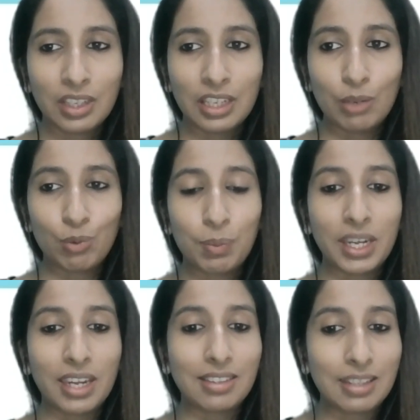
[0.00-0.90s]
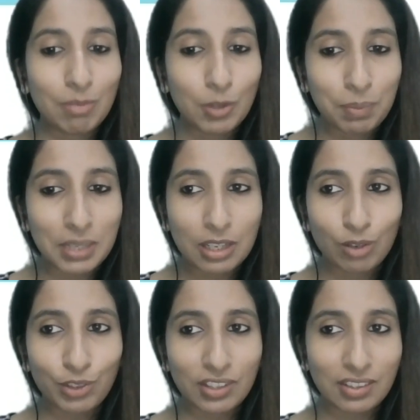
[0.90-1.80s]
he would be our esteemed
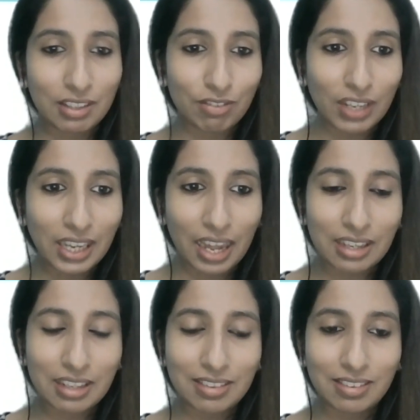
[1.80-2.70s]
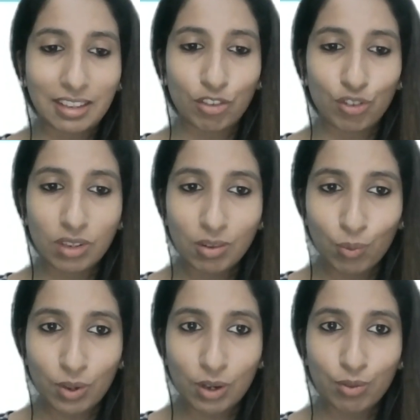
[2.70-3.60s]
speaker for this evening, and his session
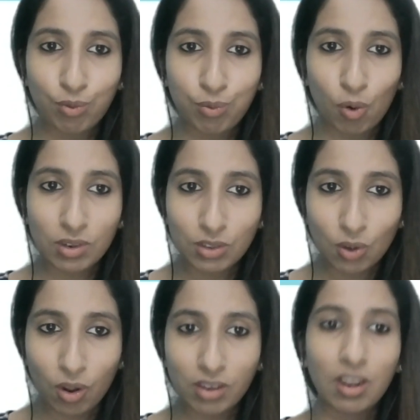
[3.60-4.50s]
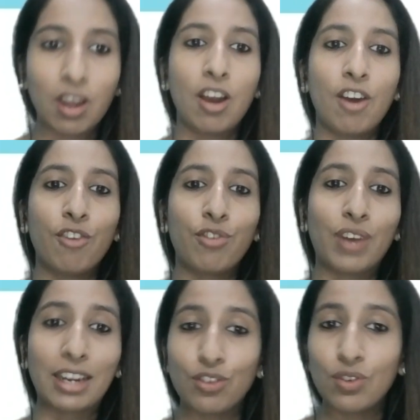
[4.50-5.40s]
will focus on
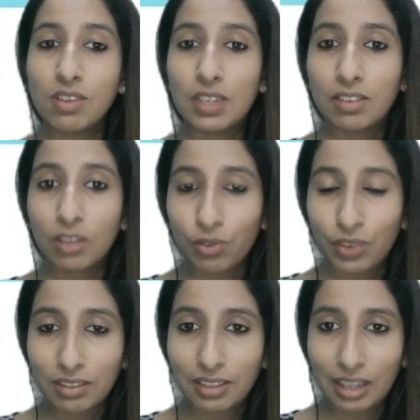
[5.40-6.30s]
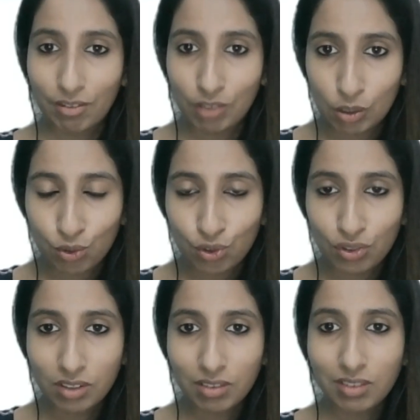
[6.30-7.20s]
fractional resurfacing
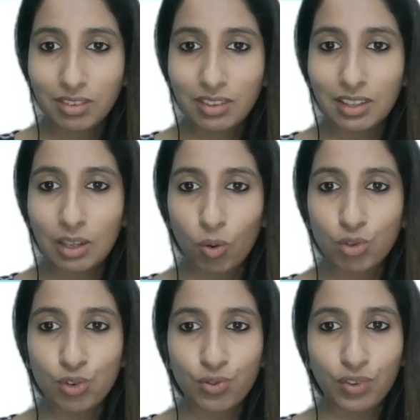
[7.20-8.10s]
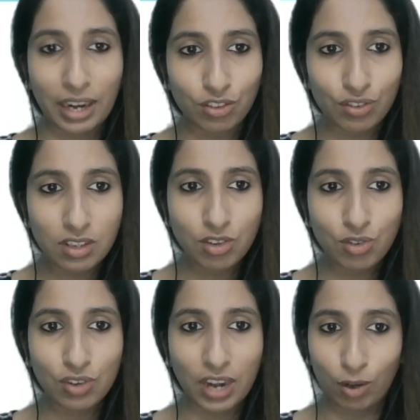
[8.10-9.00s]
evolution, CO2 fractional
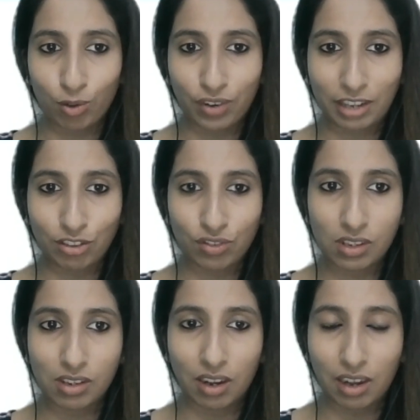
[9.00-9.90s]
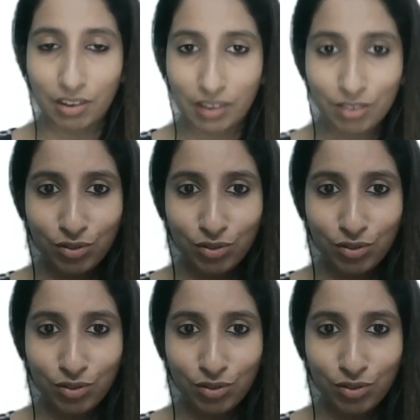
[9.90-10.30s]
to nano fractional RF.